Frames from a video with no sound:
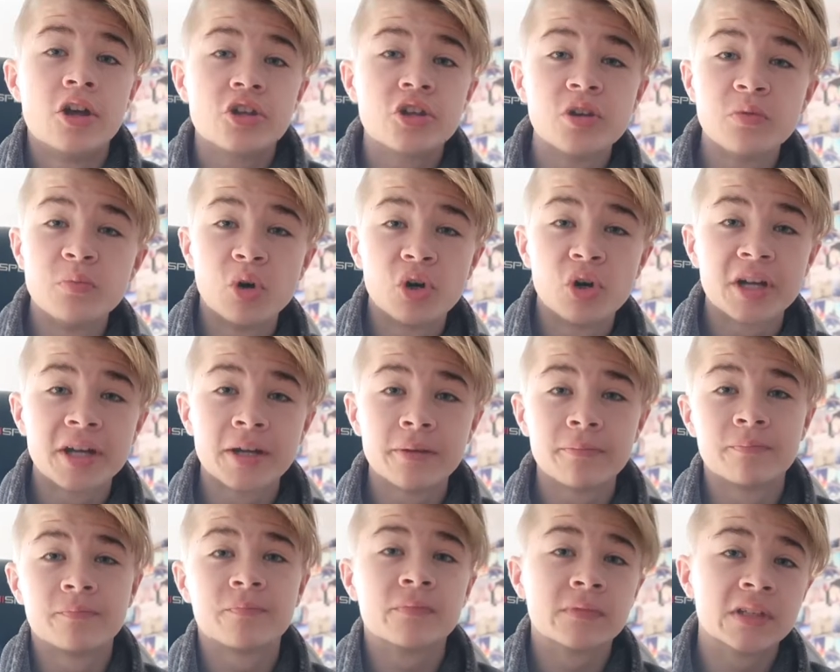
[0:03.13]
Good
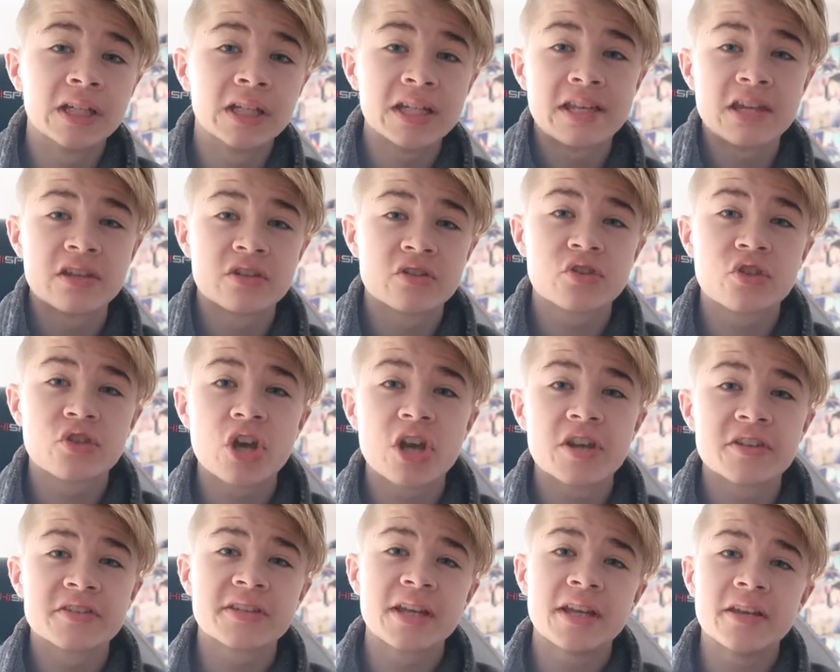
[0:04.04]
morning. It is
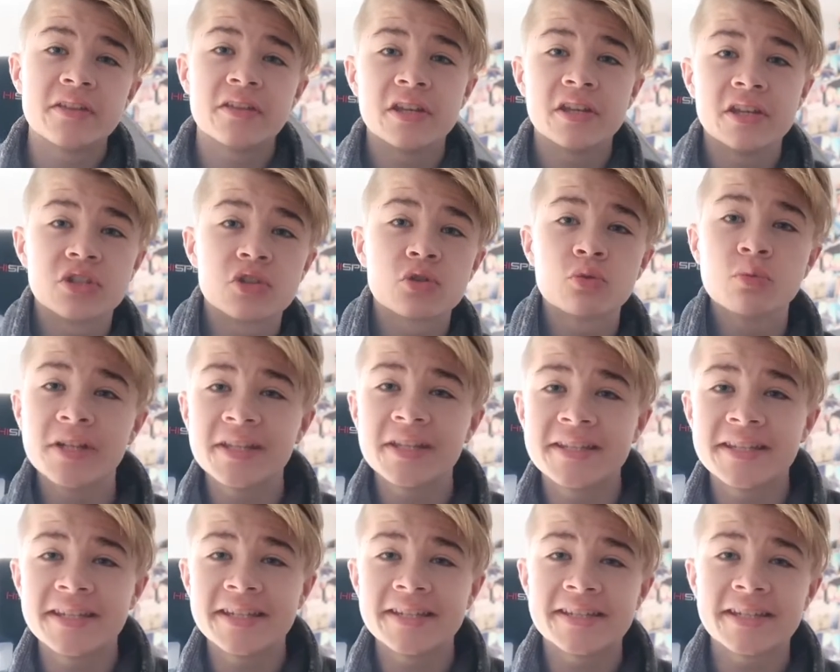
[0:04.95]
Thursday the
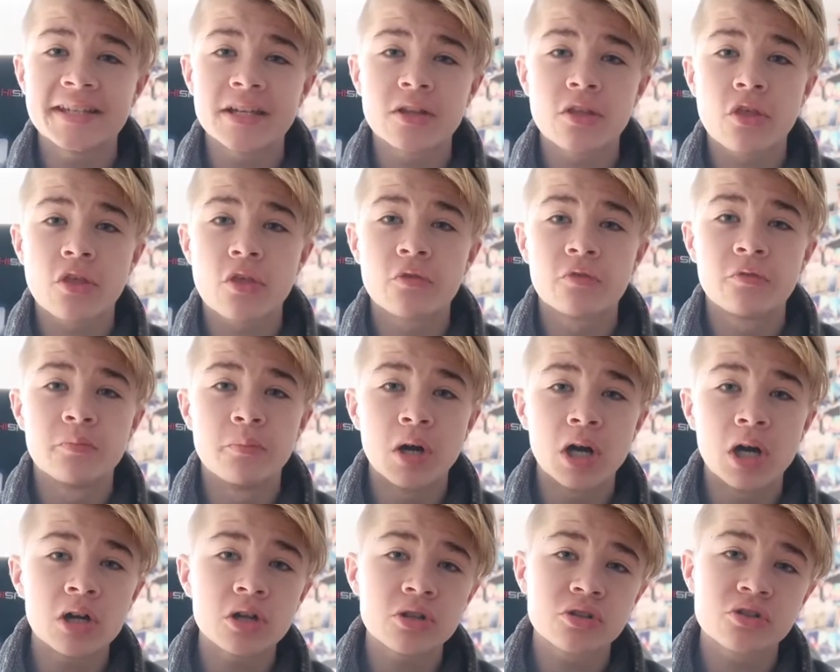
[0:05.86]
26th of
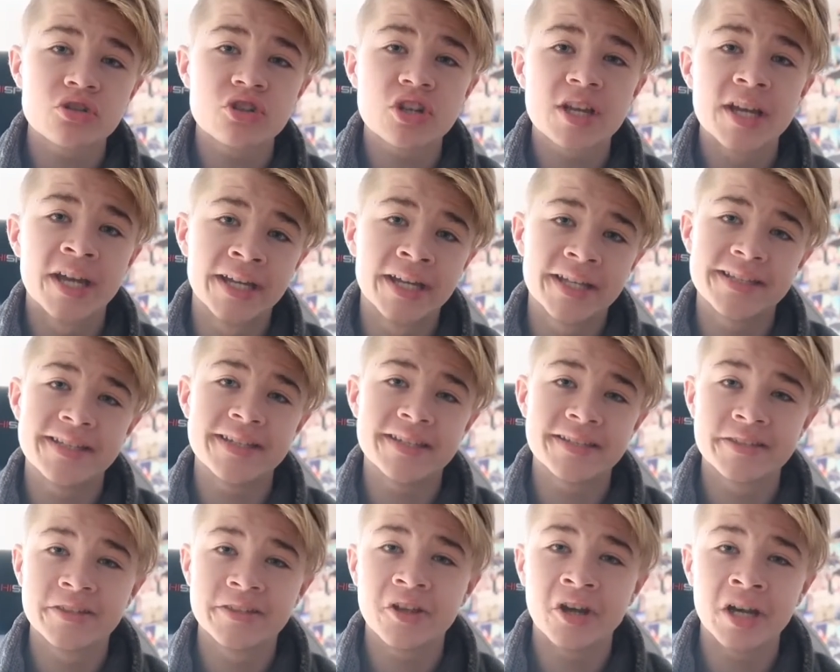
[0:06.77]
March. It
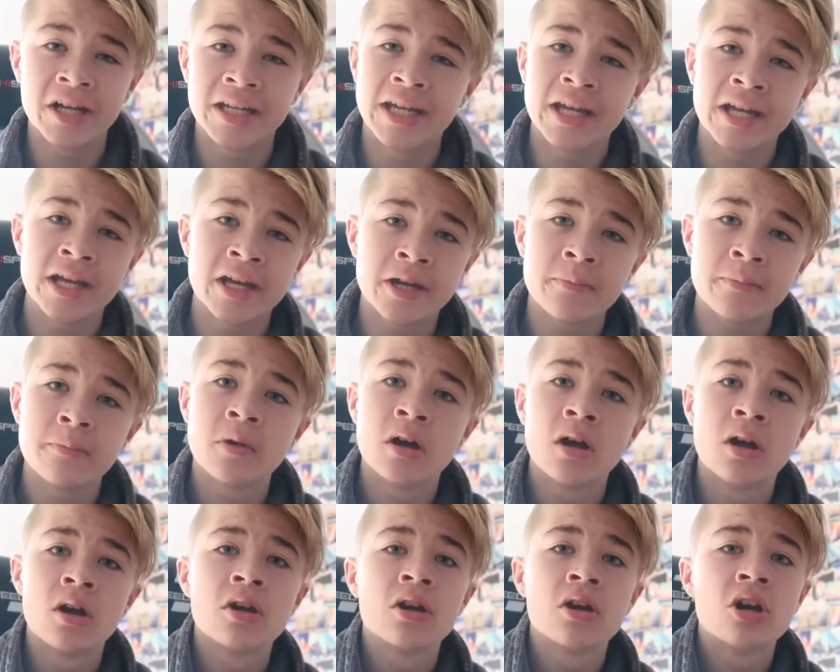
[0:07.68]
is 9 AM.
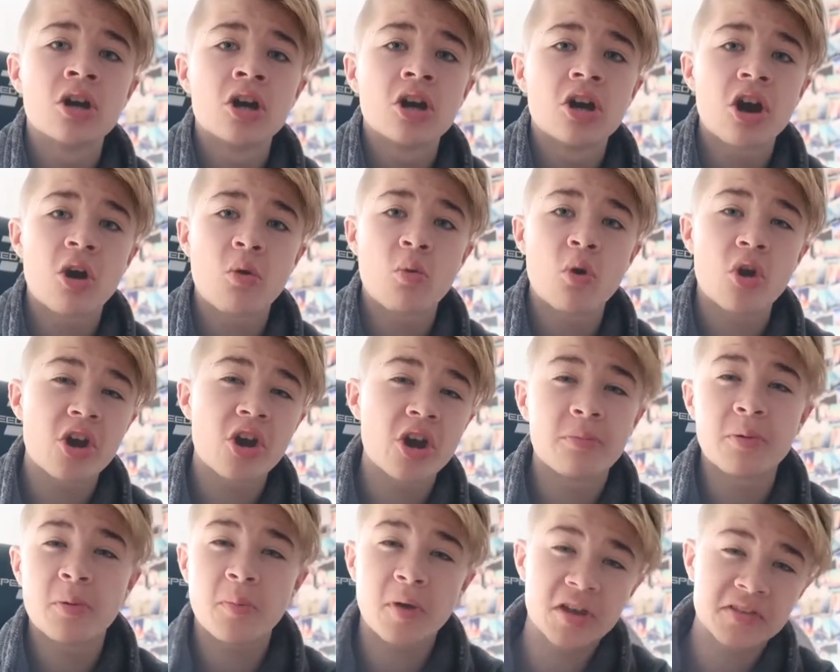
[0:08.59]
I woke
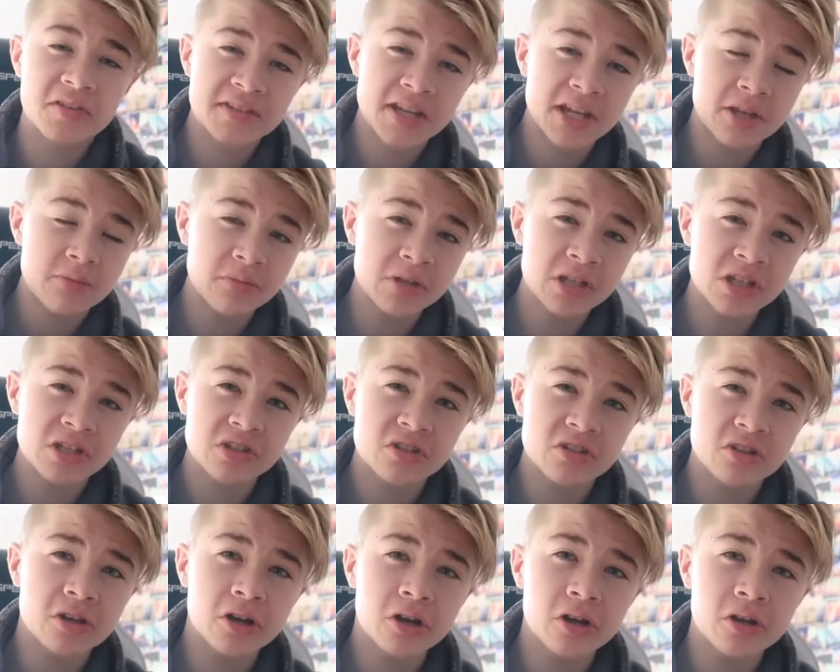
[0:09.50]
up about 10
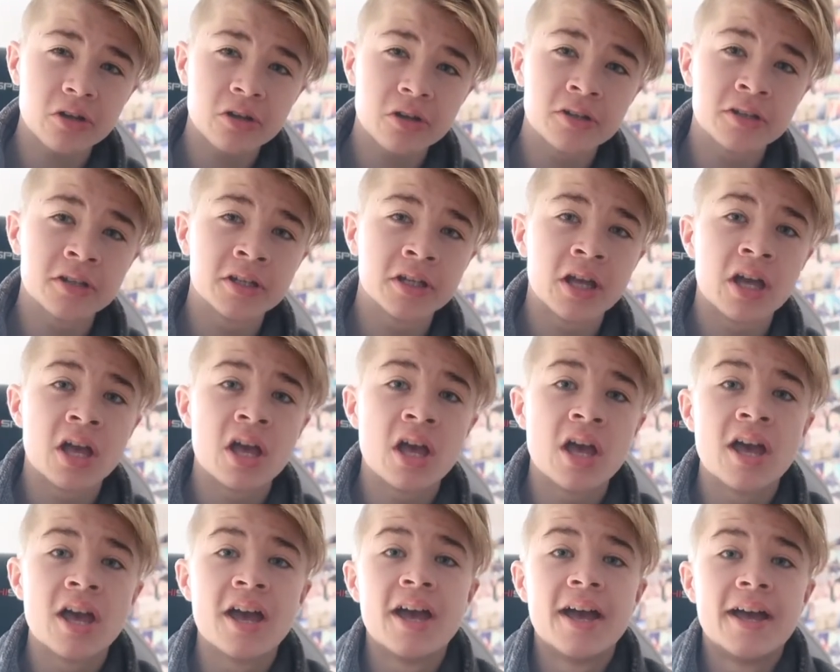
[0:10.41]
minutes ago.
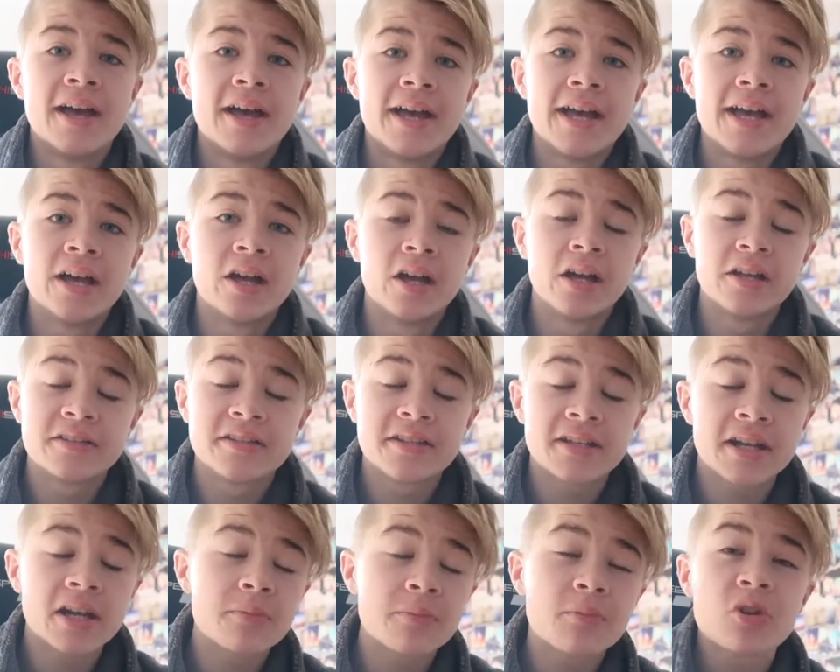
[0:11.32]

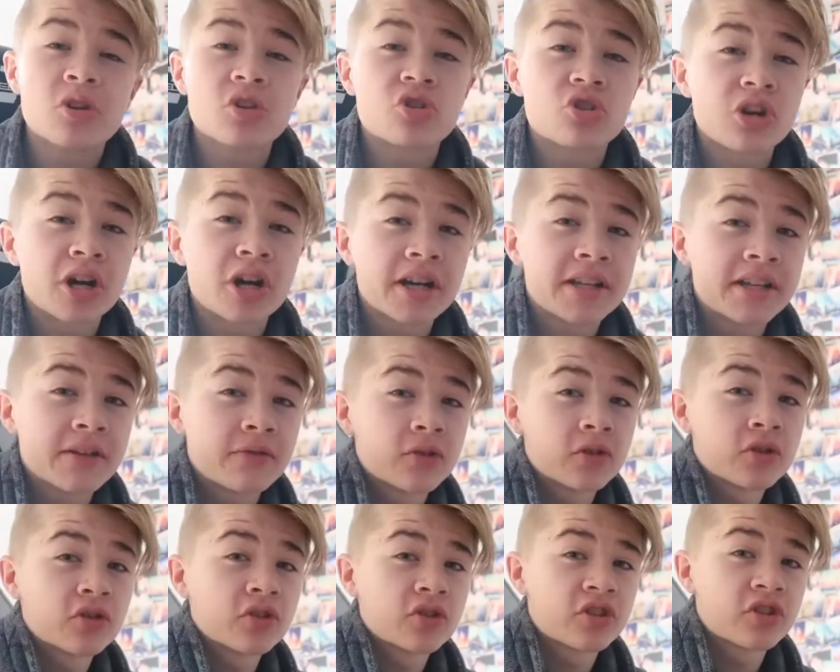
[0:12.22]
Today I'm going to try a
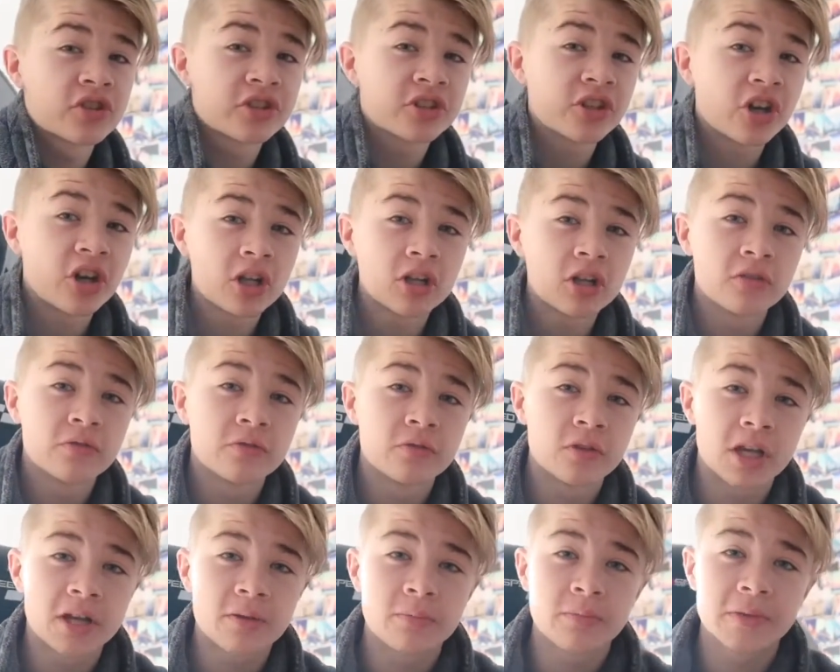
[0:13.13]
different style
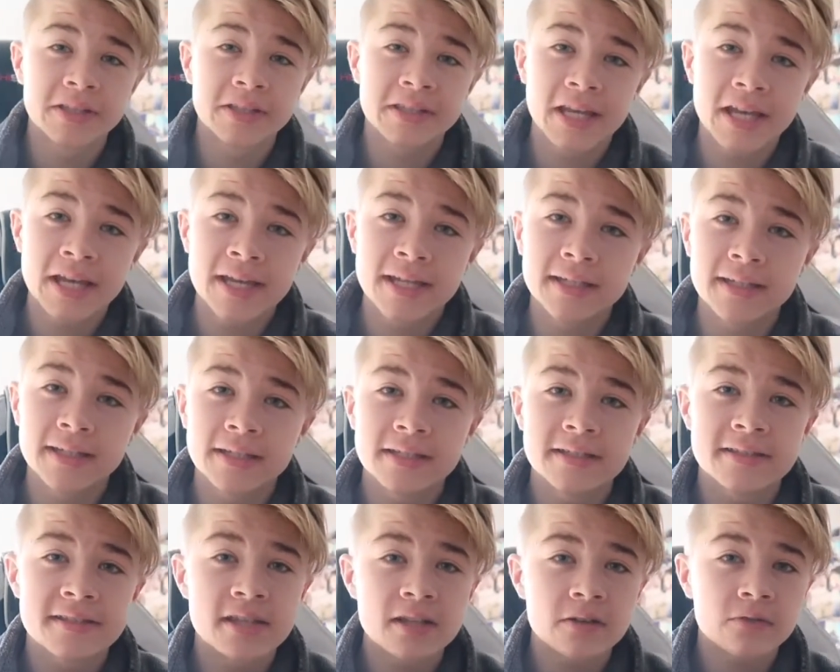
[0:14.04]
of my day.
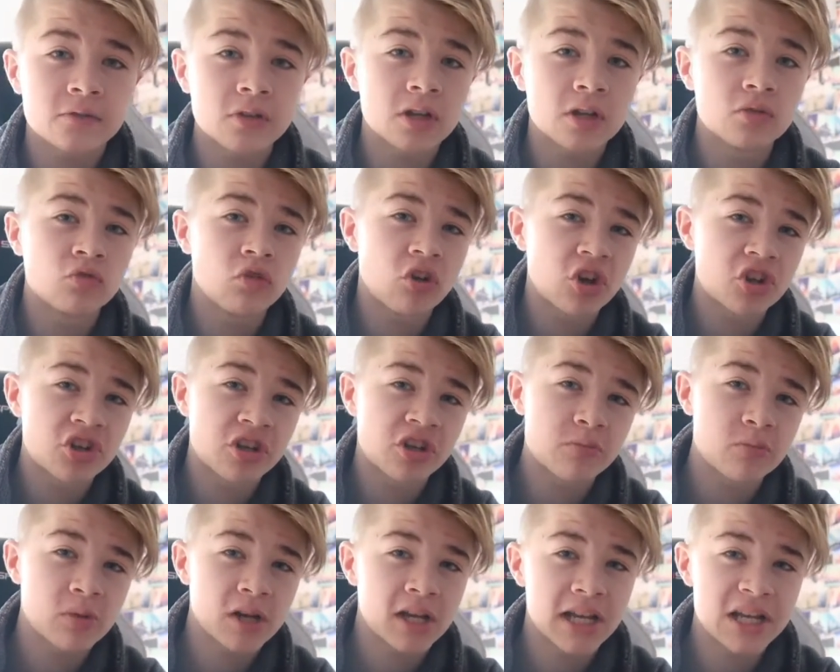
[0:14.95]
Instead of
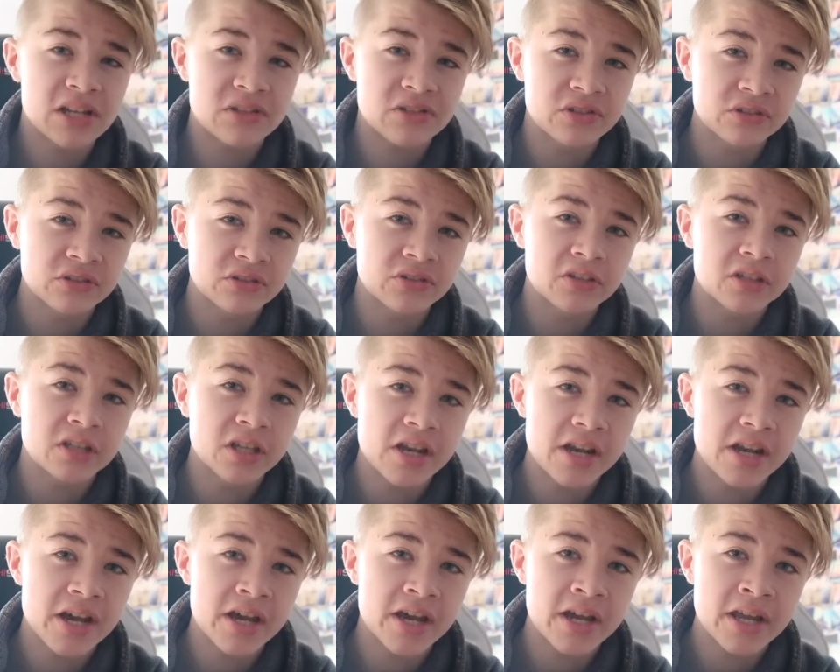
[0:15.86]
rushing my lessons
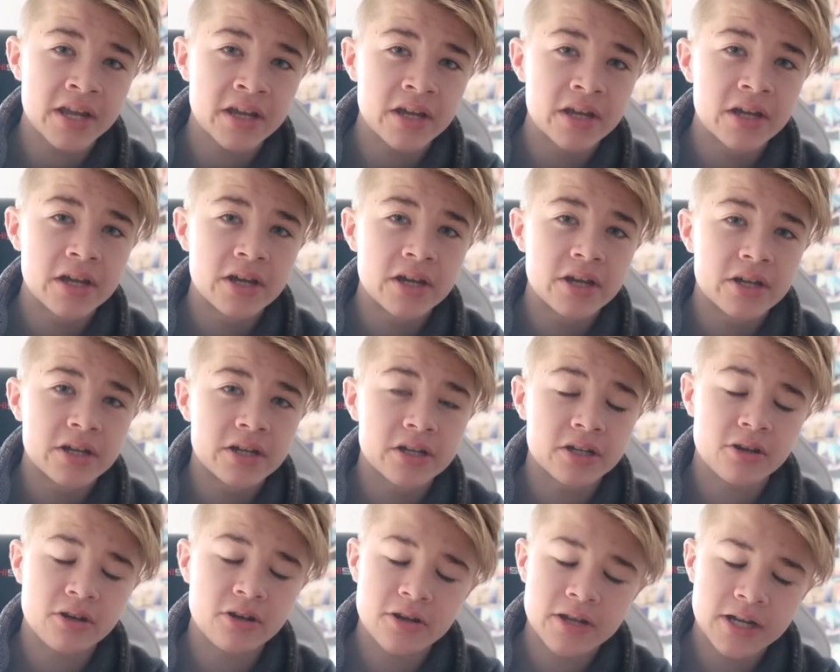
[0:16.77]
today
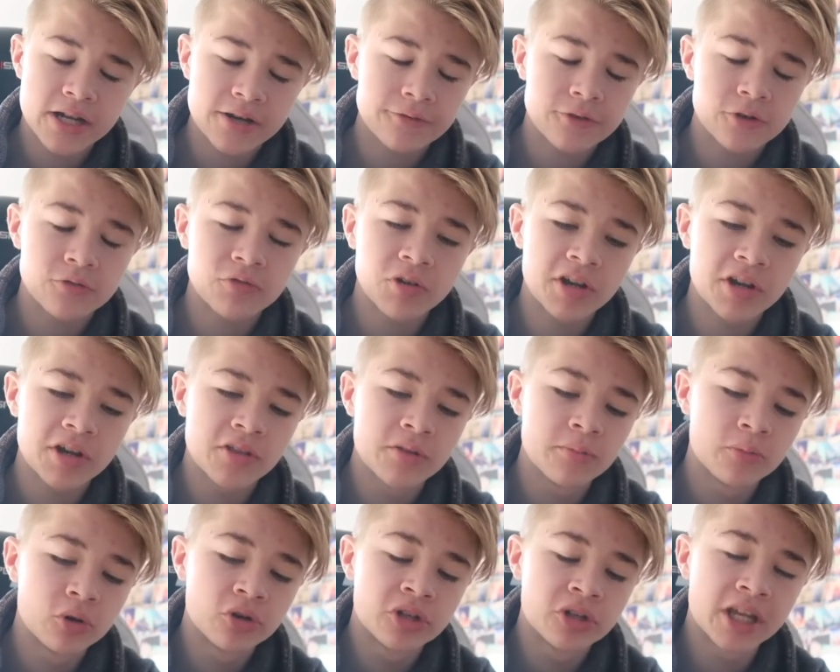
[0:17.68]
and going out for a run in
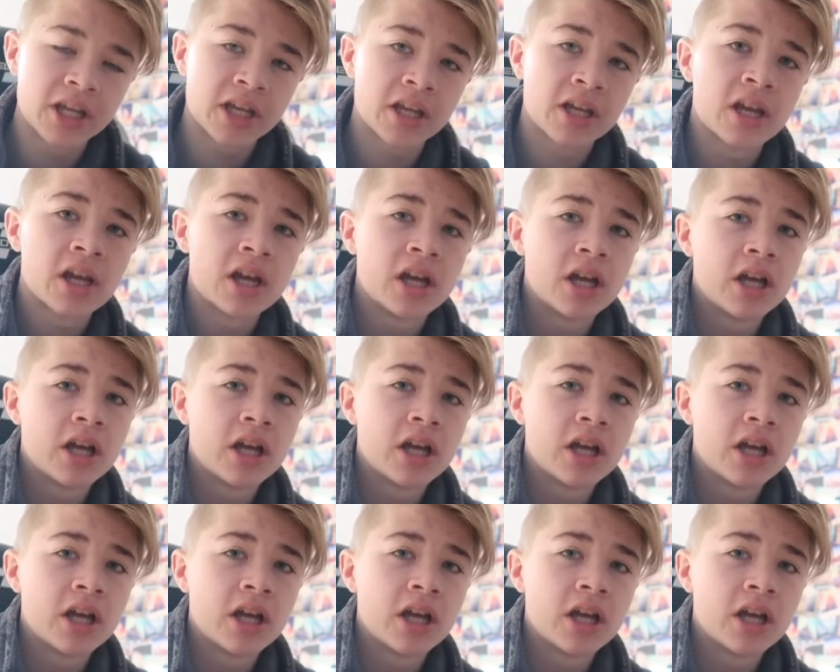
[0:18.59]
the morning,